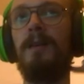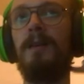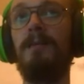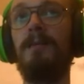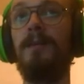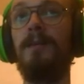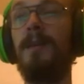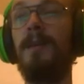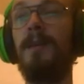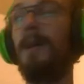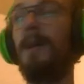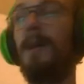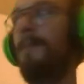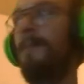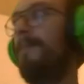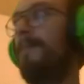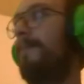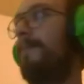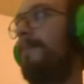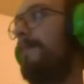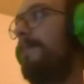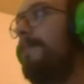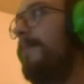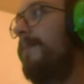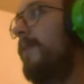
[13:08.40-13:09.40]
Yeah,
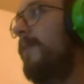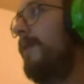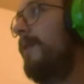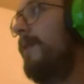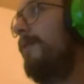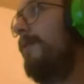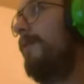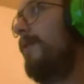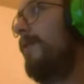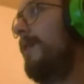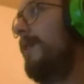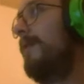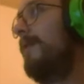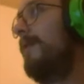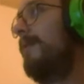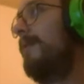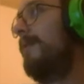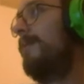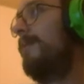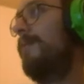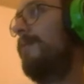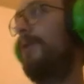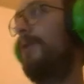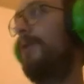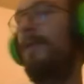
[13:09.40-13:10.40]
we can forget
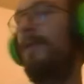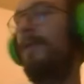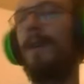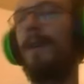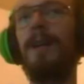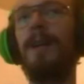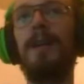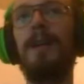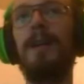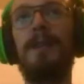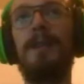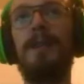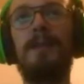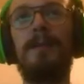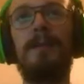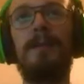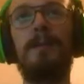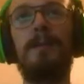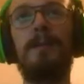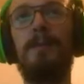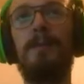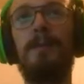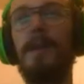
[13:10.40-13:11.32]
it. Shyvana is